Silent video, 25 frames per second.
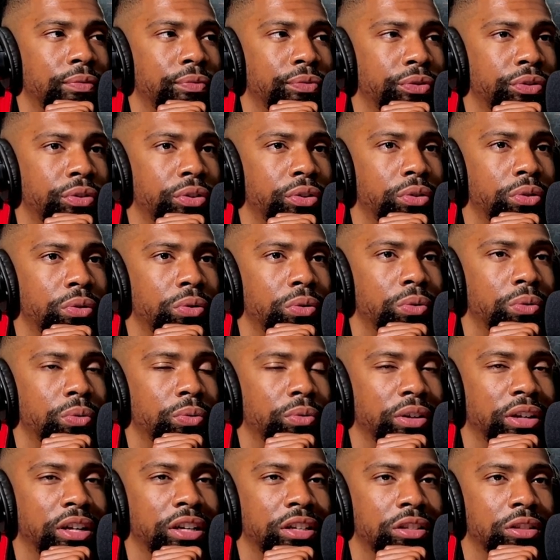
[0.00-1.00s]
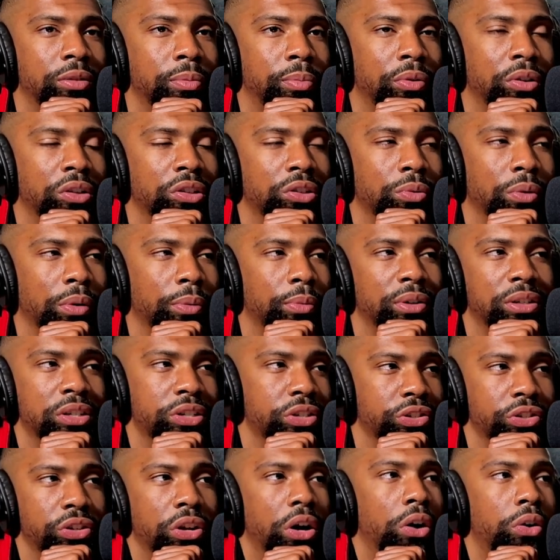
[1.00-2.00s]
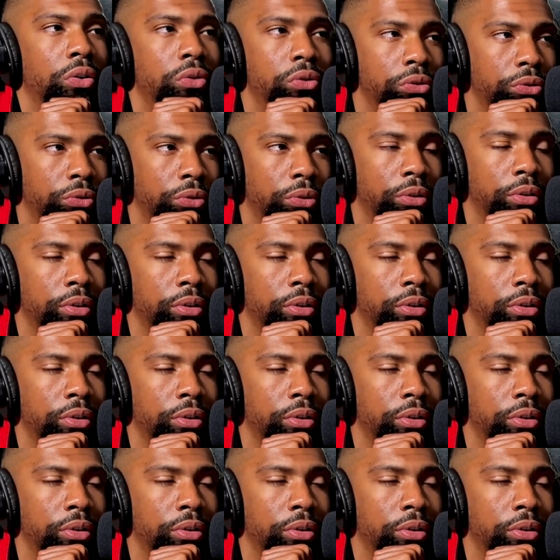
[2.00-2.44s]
to get to the point to where we just know.